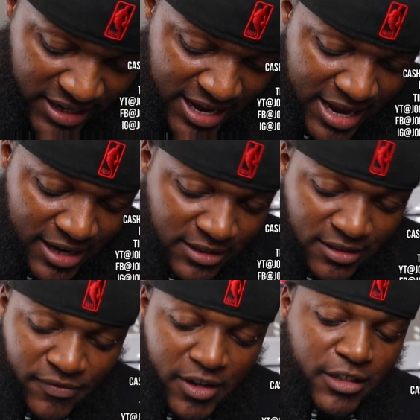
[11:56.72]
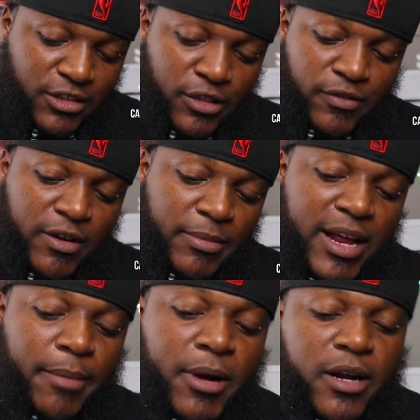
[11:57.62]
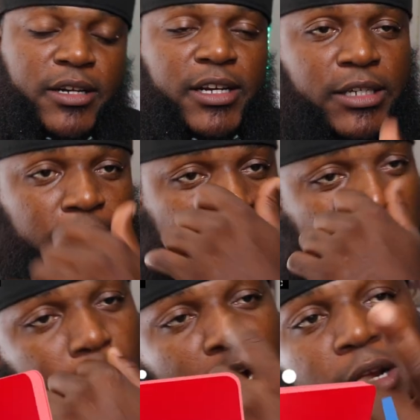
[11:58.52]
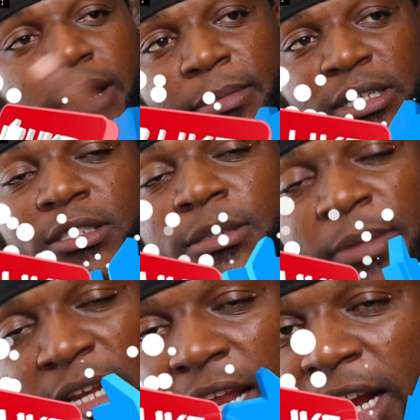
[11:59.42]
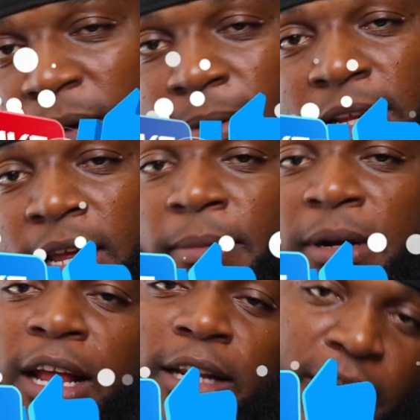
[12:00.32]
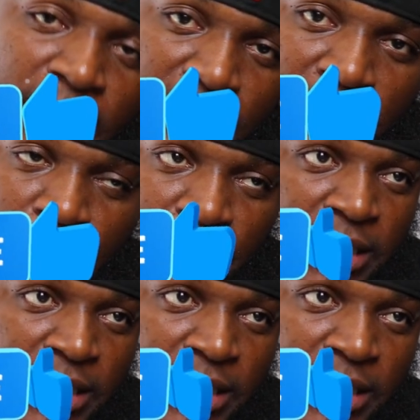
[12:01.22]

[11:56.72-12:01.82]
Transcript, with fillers: yeah, this is fucking true. I'm glad Burden did this shit. Burden and Mesus, man, like I really am glad they did this shit